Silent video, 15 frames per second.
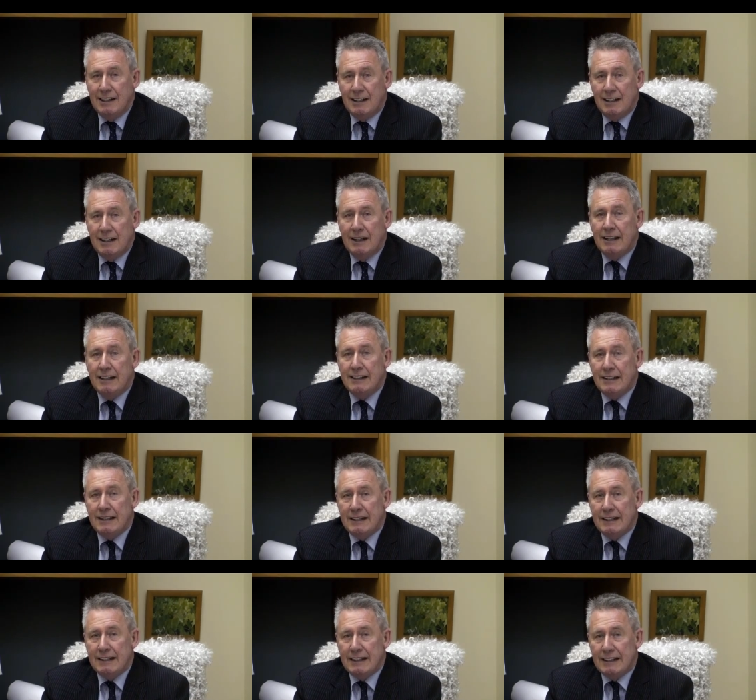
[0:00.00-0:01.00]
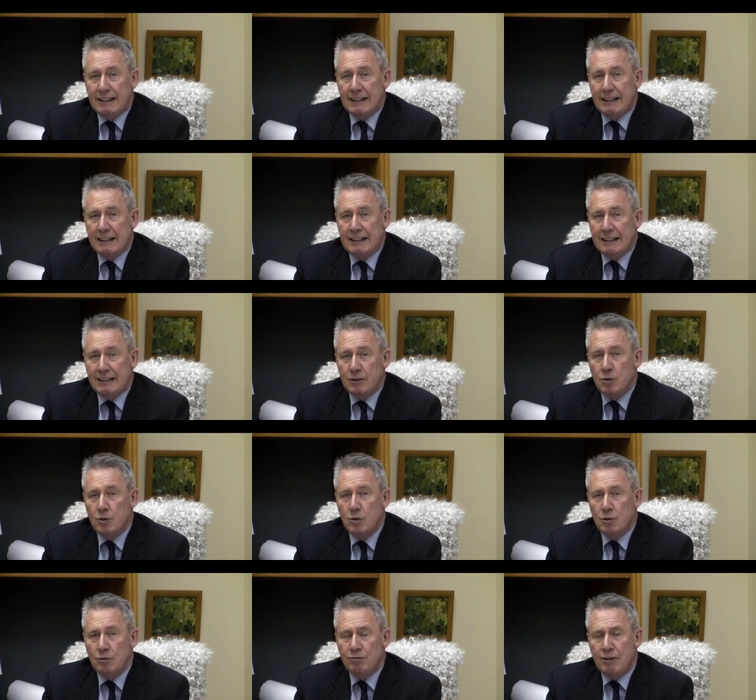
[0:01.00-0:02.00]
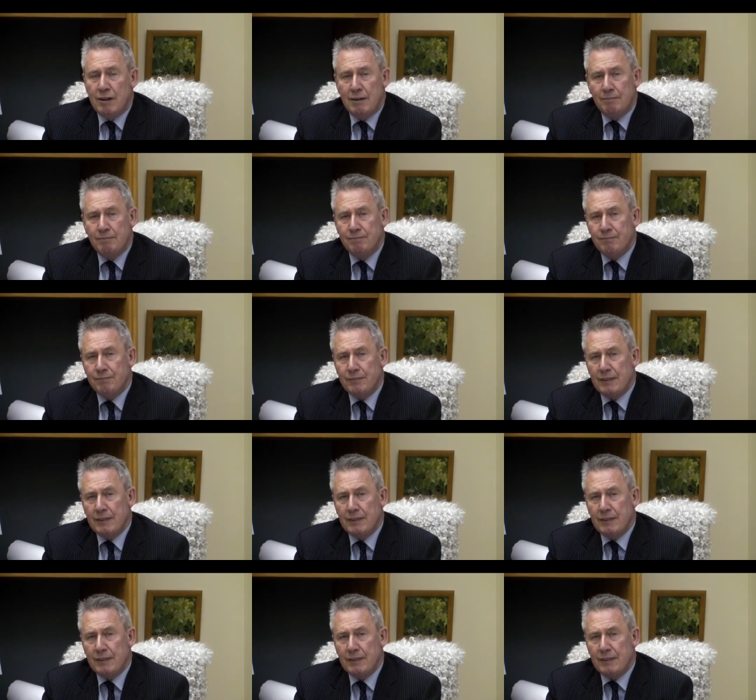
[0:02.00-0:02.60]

I had a, a call from